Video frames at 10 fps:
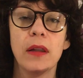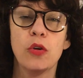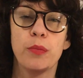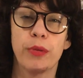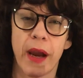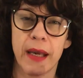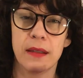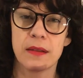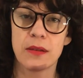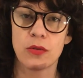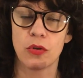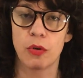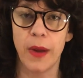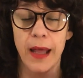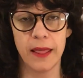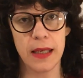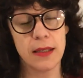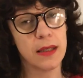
little brainstorm, and this